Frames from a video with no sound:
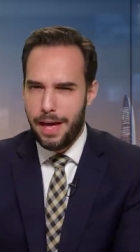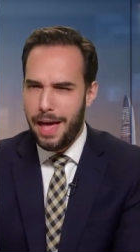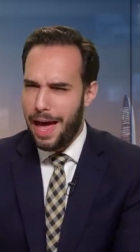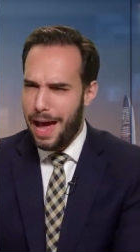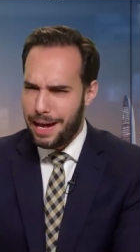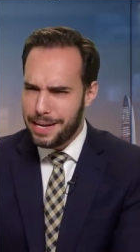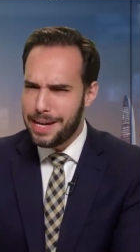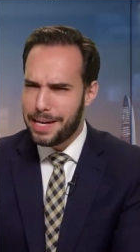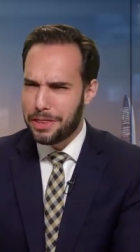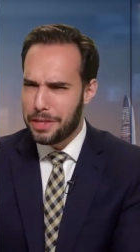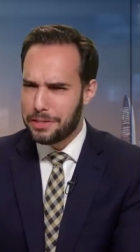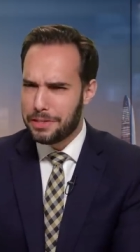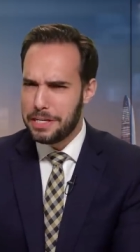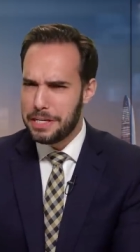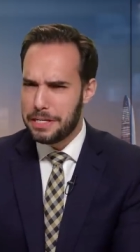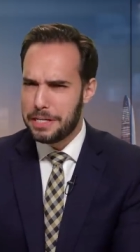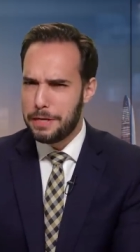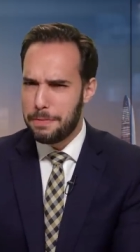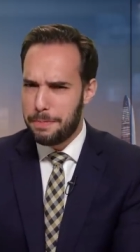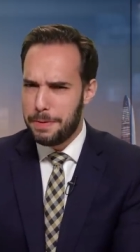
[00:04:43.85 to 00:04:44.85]
And yet the
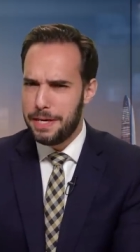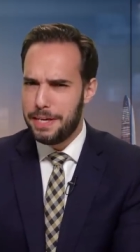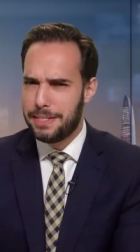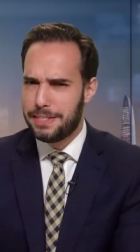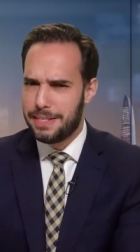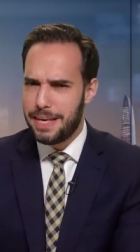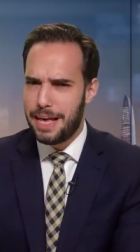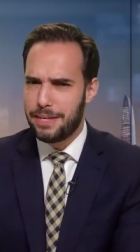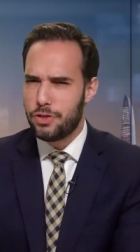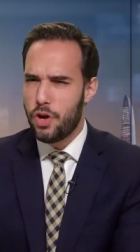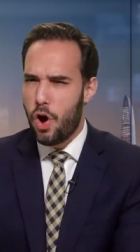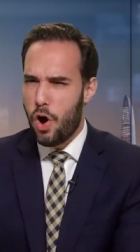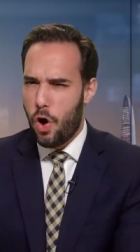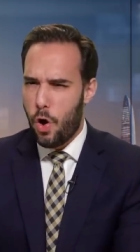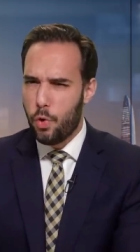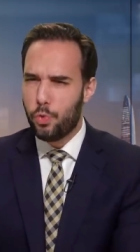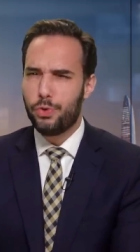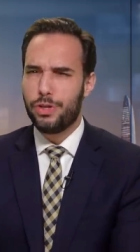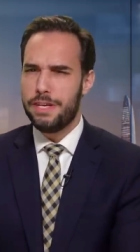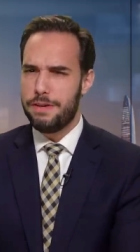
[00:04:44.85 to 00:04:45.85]
CCP says
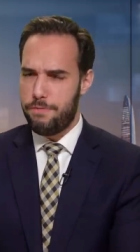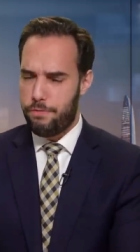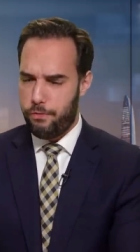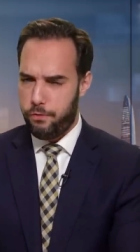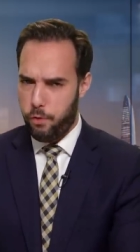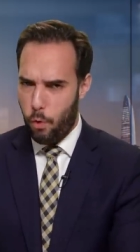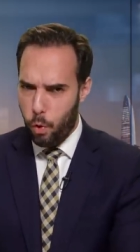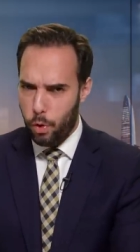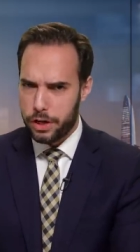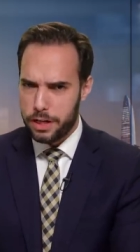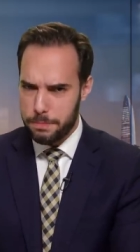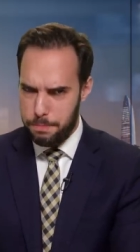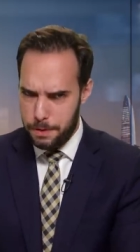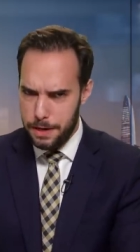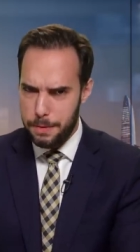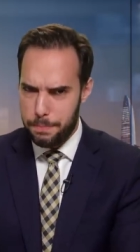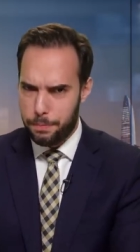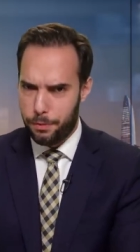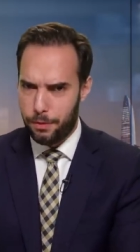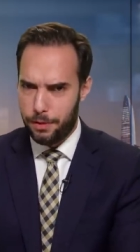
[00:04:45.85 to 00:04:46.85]
only 40
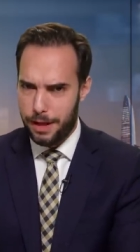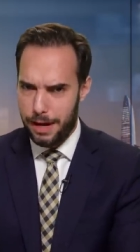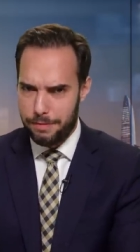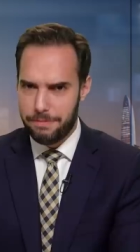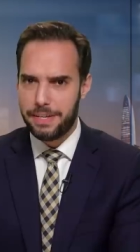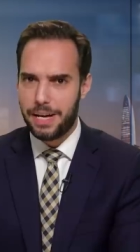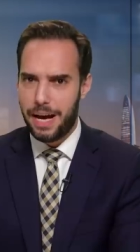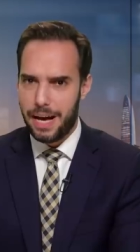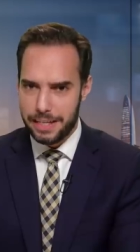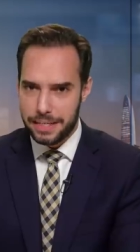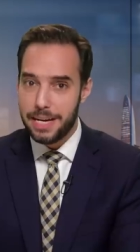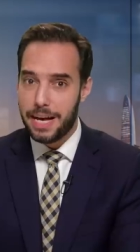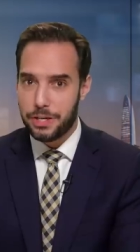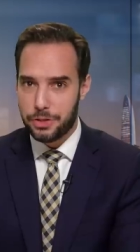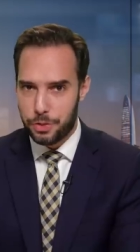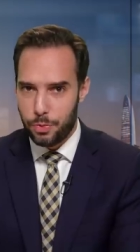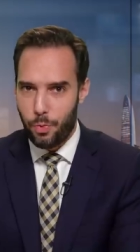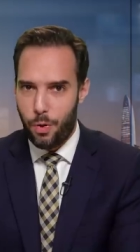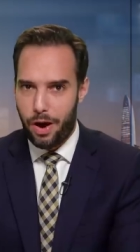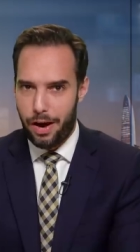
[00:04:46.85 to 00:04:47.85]
people have died
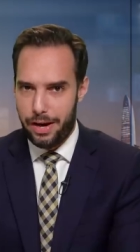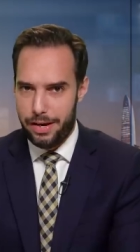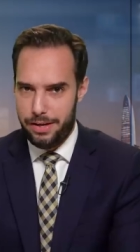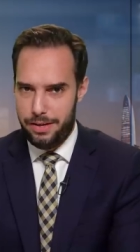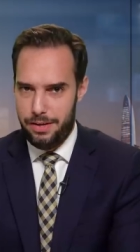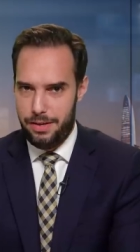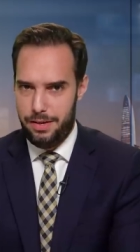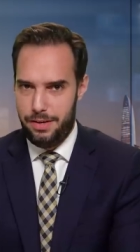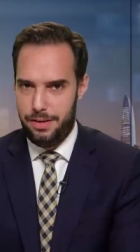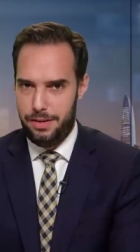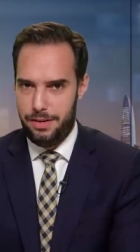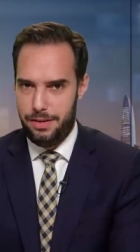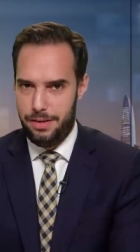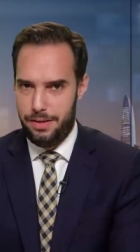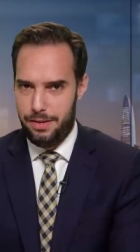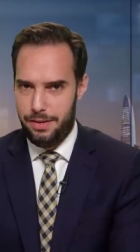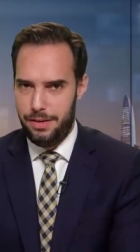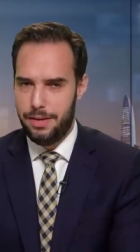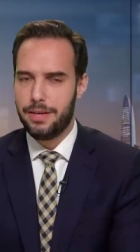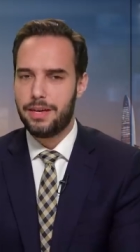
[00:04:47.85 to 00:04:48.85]
nationwide.
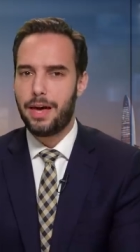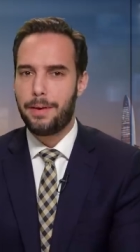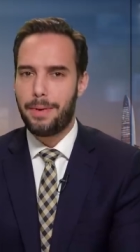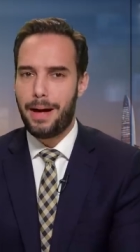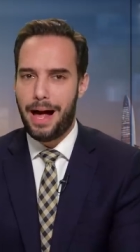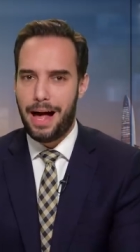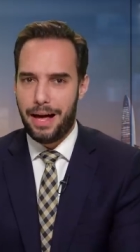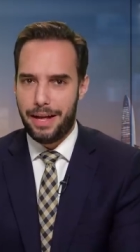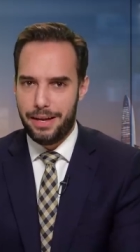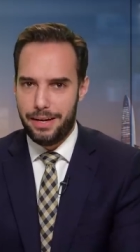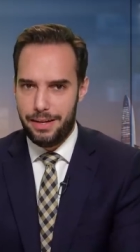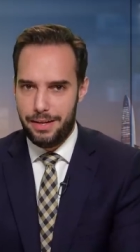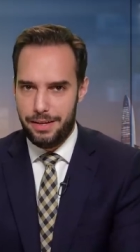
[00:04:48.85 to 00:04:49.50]
Come on.